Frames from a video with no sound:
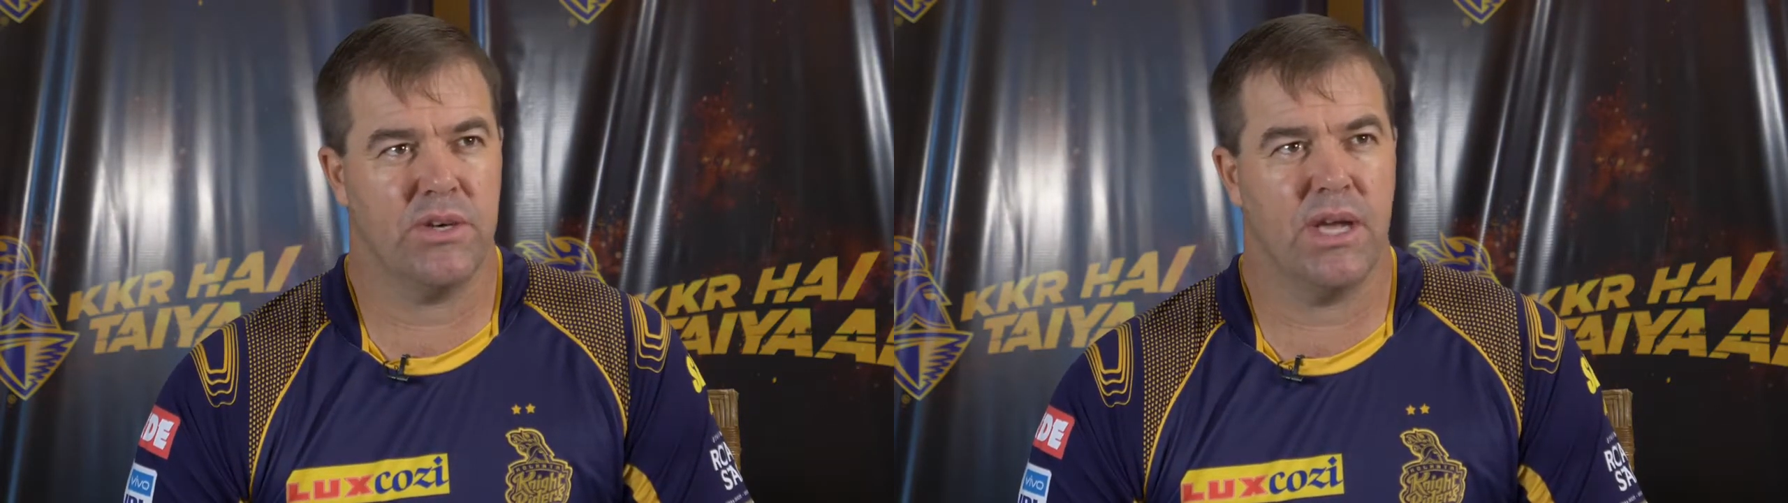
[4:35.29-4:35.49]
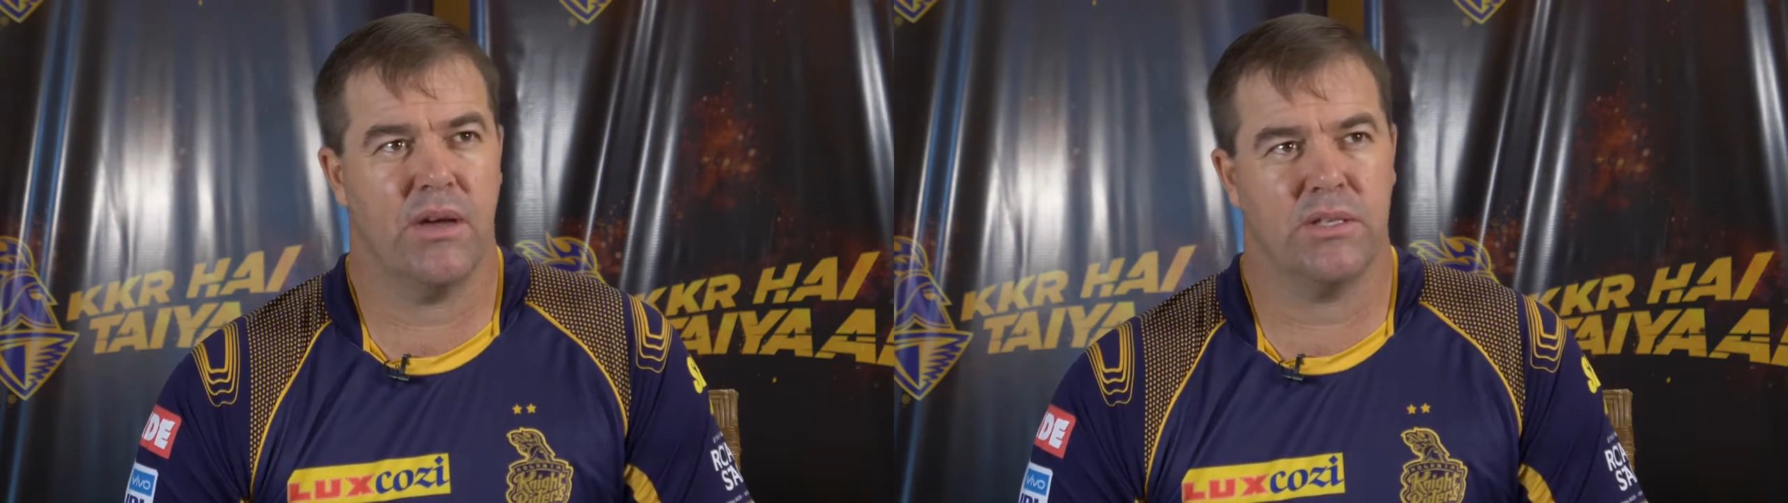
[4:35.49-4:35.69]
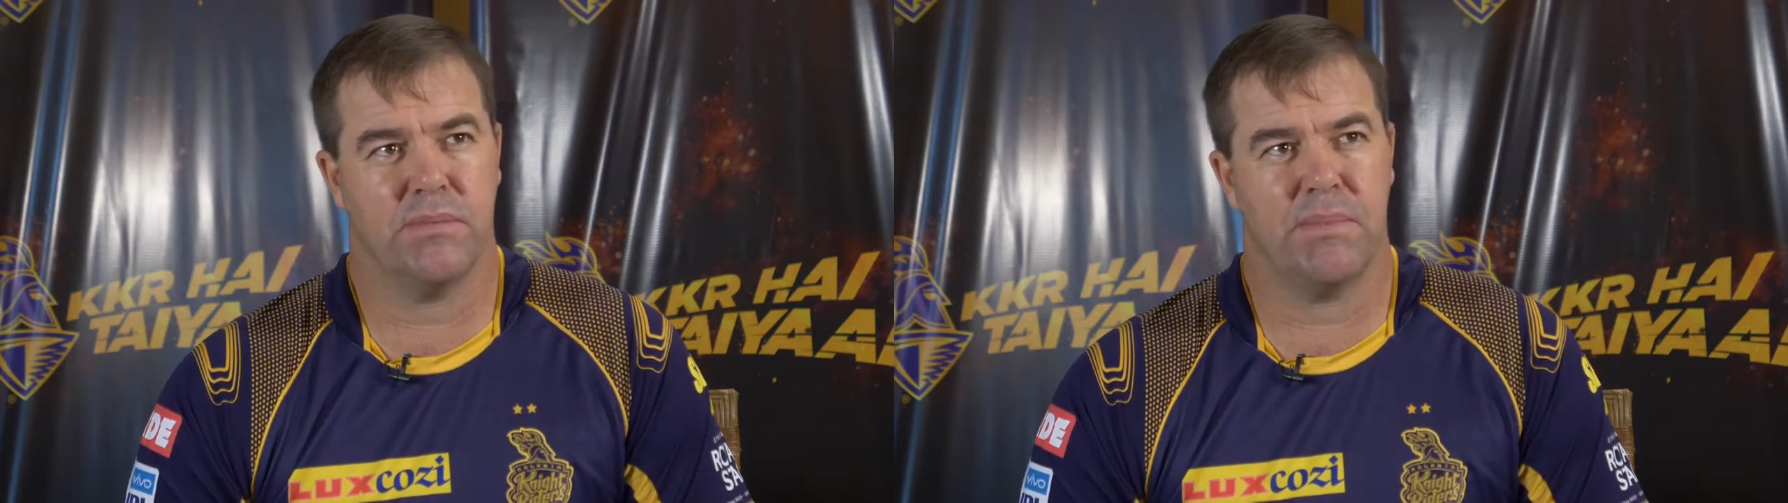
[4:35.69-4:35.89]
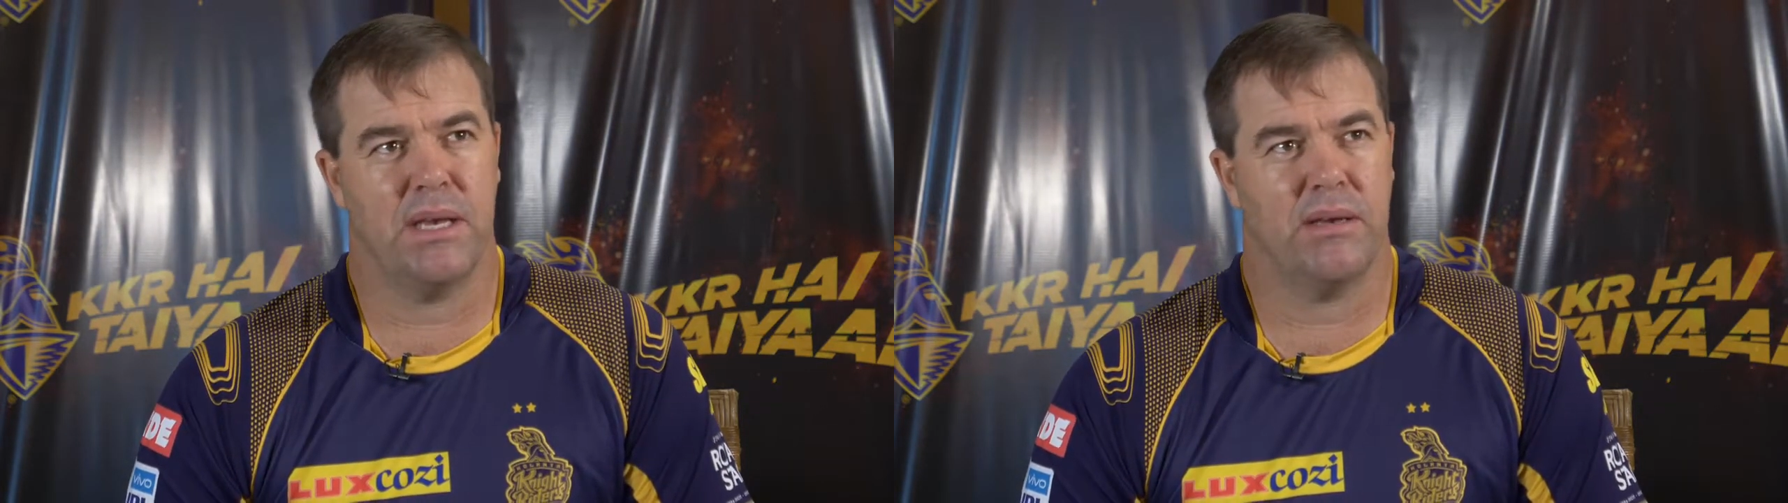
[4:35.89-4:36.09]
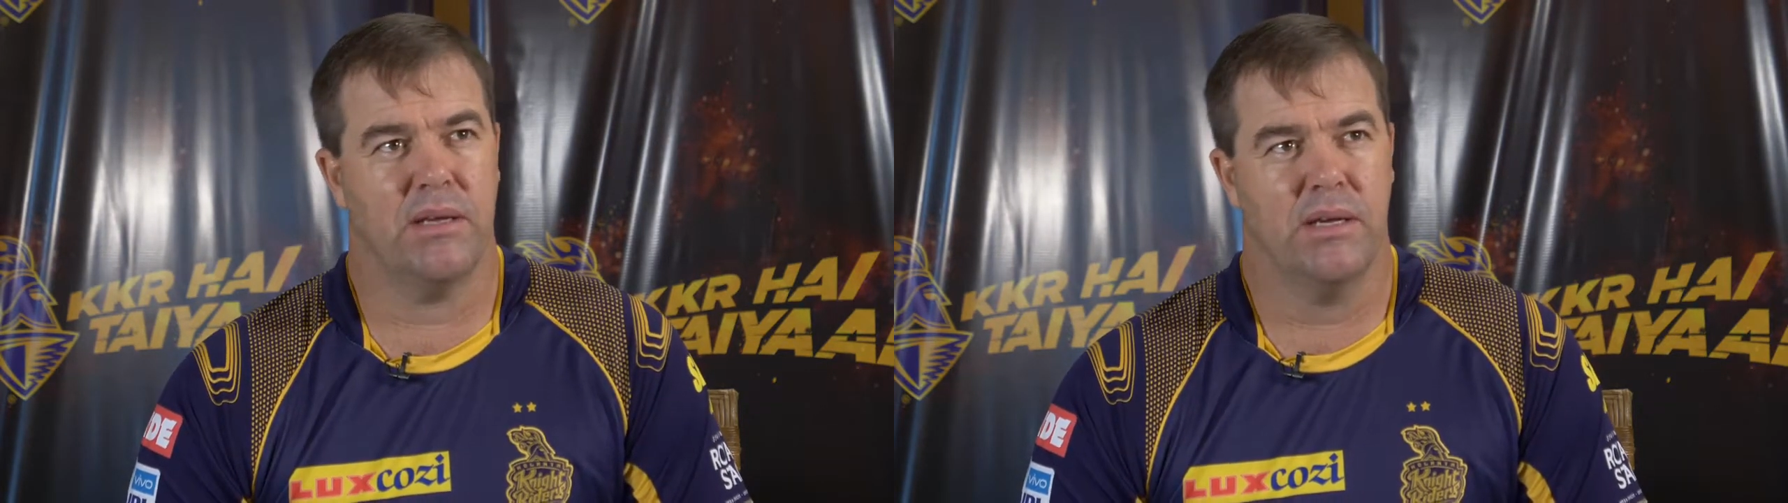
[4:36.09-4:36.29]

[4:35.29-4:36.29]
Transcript: trio has been,